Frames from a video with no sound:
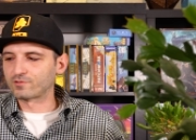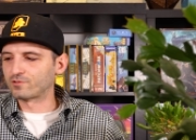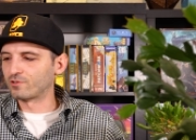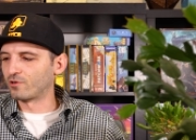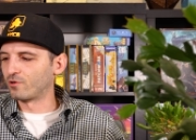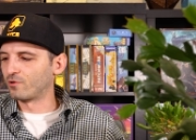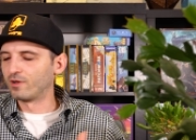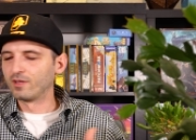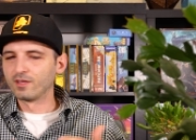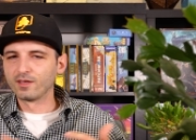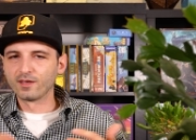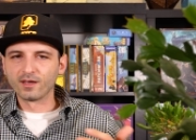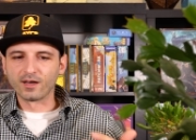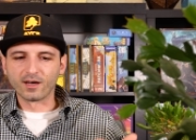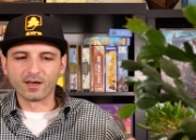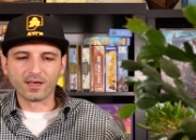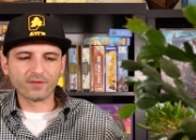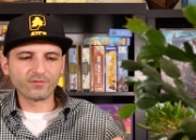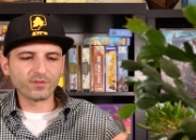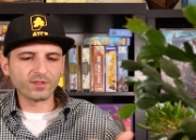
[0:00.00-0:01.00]
So
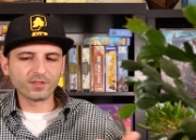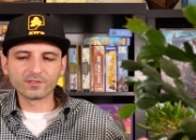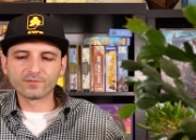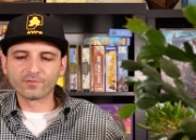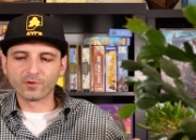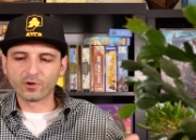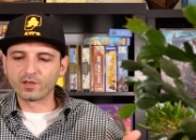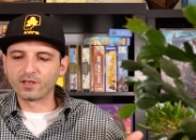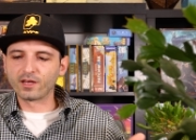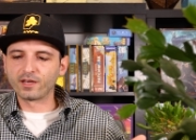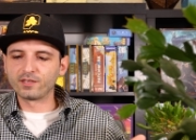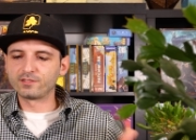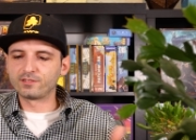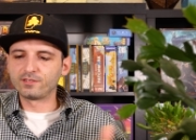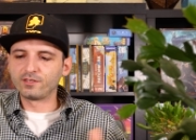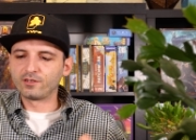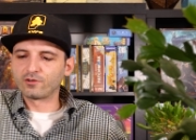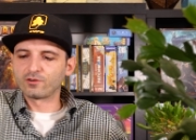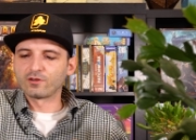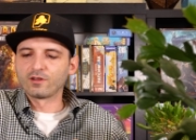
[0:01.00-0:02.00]
everything is very
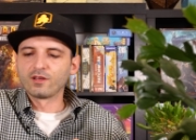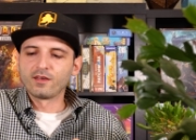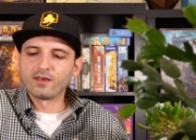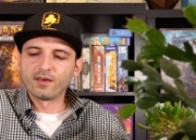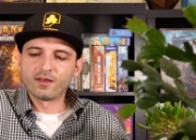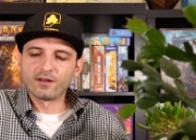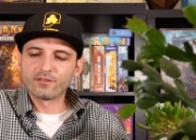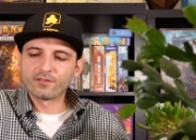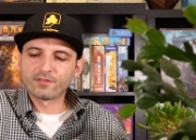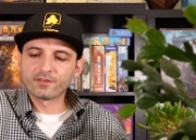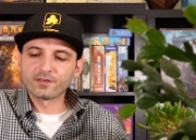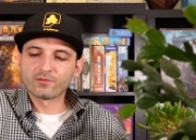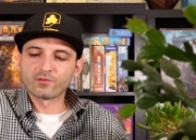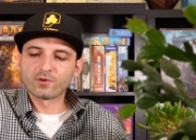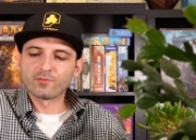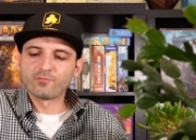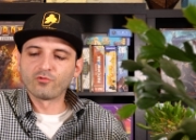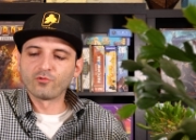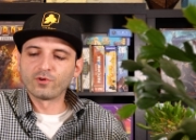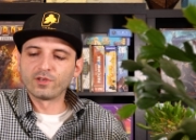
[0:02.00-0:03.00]
nice here. And another thing I
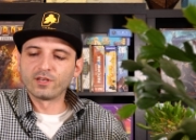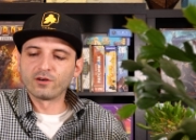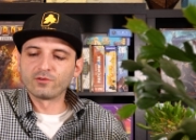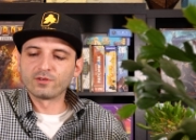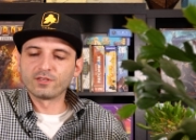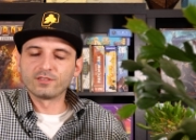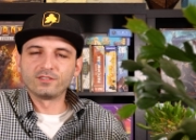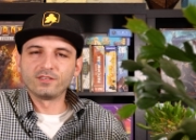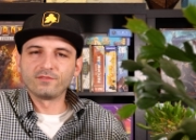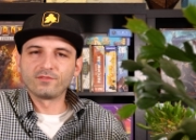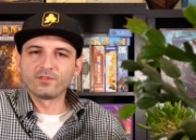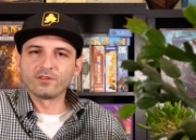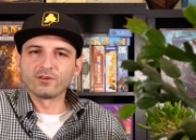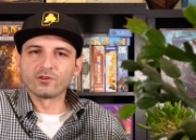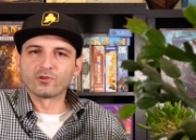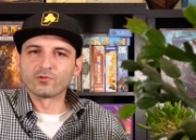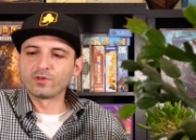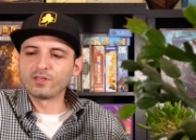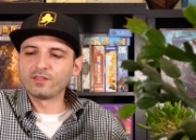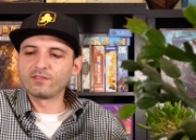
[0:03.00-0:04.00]
want to point out is even the
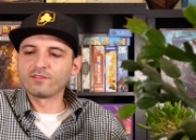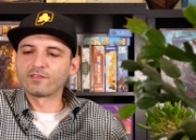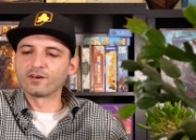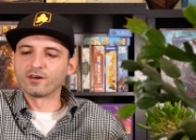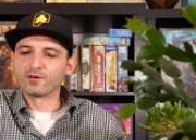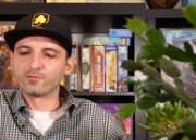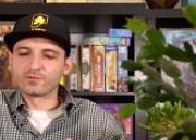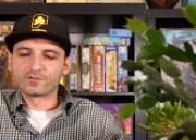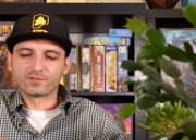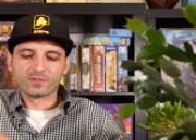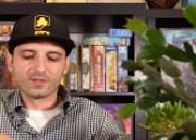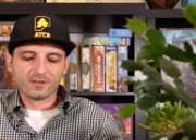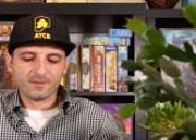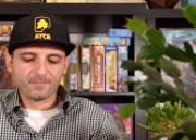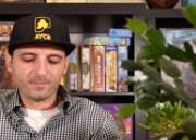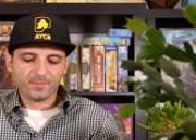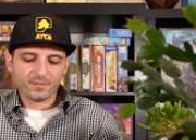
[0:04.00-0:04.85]
green thumbs.